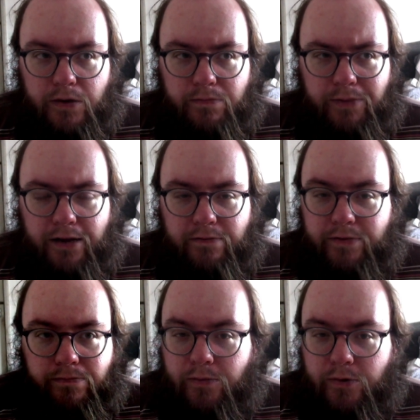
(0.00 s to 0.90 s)
back in
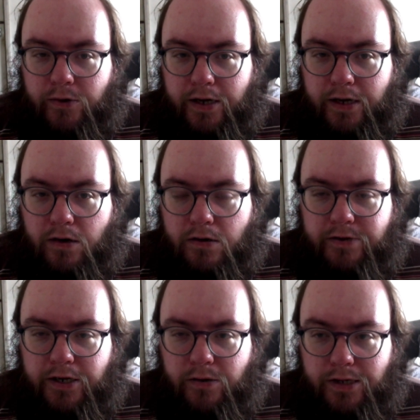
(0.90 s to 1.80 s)
February on a
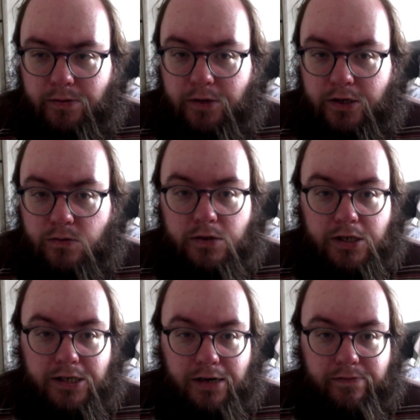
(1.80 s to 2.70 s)
video I did with Sean
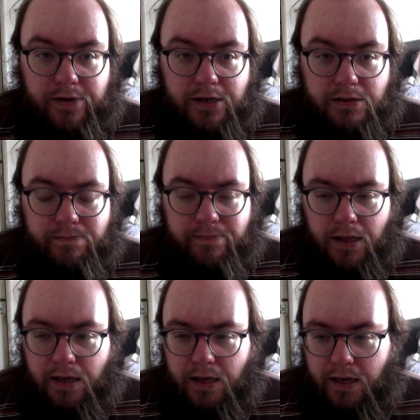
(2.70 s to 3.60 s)
East Standfast,
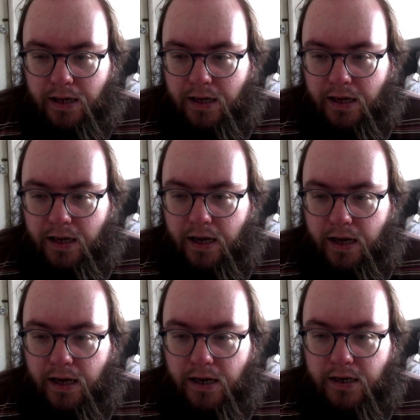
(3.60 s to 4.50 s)

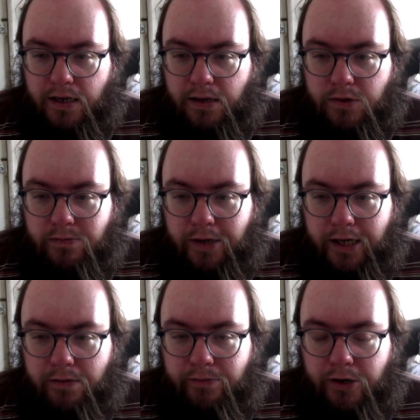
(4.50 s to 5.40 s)
and it was
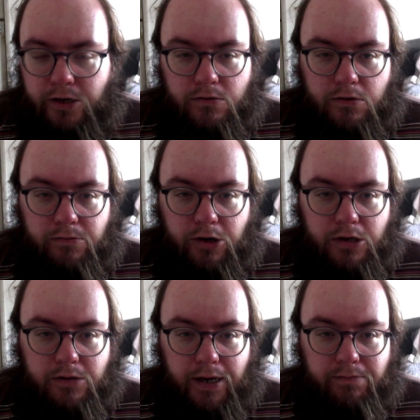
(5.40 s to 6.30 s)
making personal
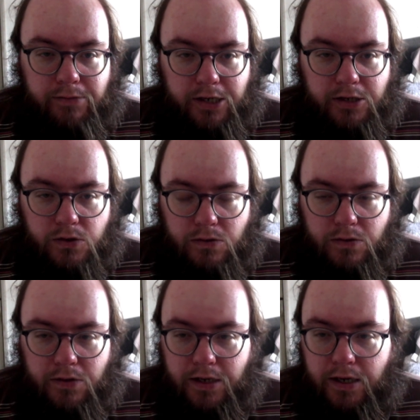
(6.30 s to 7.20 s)
remarks about me and
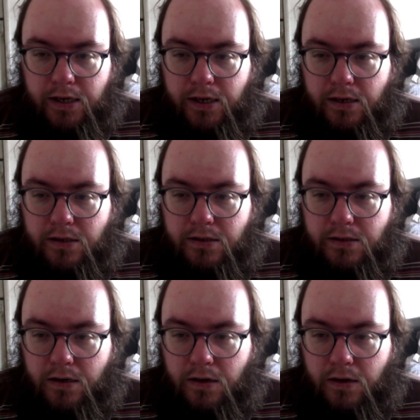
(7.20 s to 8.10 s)
Sean, and
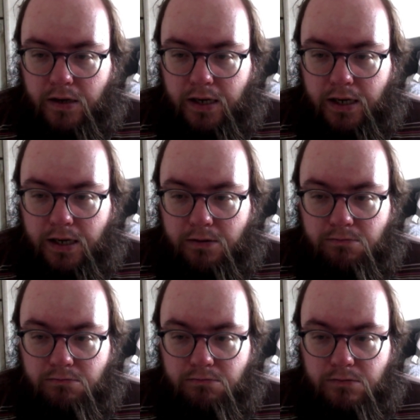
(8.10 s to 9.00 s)
I
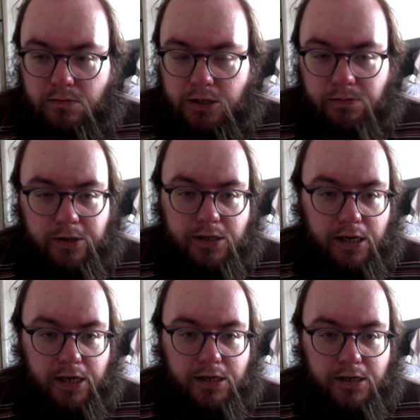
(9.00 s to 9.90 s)
simply
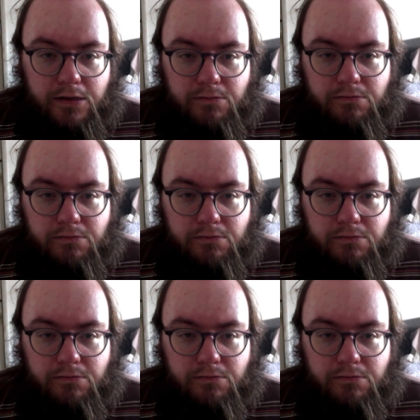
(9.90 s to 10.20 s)
deleted it.